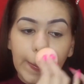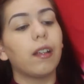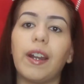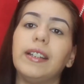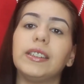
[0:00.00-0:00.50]

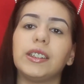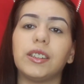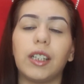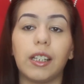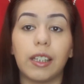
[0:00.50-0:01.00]
Alright,
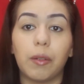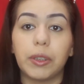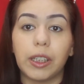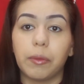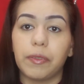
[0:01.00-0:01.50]
so now that
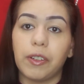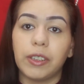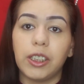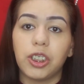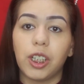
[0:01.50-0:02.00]
we're done with
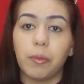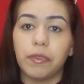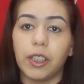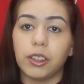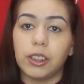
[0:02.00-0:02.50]
foundation,
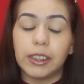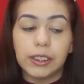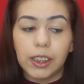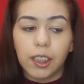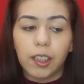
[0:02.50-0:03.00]
moving on to
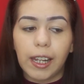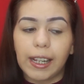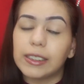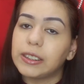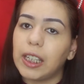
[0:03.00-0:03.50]
concealer.
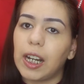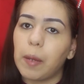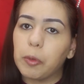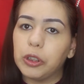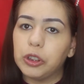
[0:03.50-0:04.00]
Like I said,
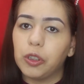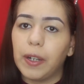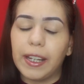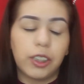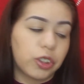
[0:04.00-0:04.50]
I'm going to go
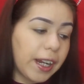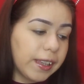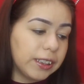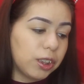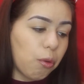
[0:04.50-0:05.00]
ahead and try
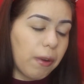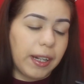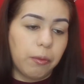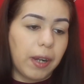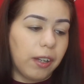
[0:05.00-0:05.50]
this
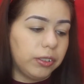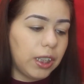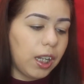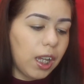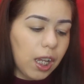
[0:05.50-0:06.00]
Wet n Wild
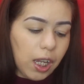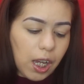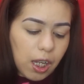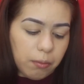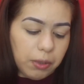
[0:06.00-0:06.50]

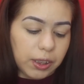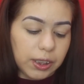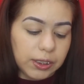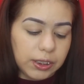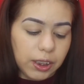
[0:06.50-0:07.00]

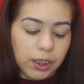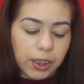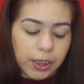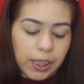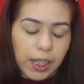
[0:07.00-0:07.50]
concealer
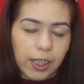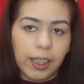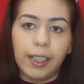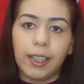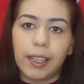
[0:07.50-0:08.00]
again
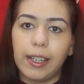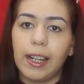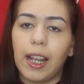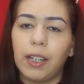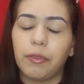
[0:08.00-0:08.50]
in
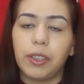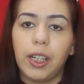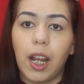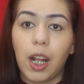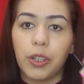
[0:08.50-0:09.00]
light
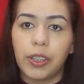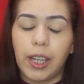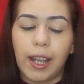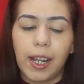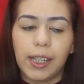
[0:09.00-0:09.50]
ivory under
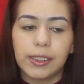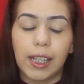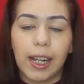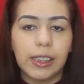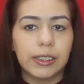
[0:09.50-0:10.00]
the eyes.
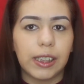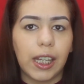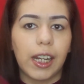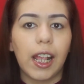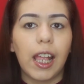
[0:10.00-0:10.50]
Like I
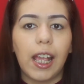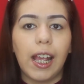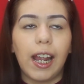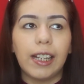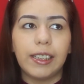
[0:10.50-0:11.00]
said,
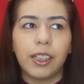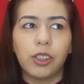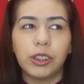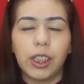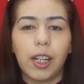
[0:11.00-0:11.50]
I did
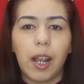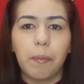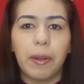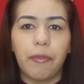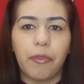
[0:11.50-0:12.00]
use it
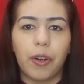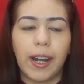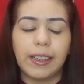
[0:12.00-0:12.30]
before.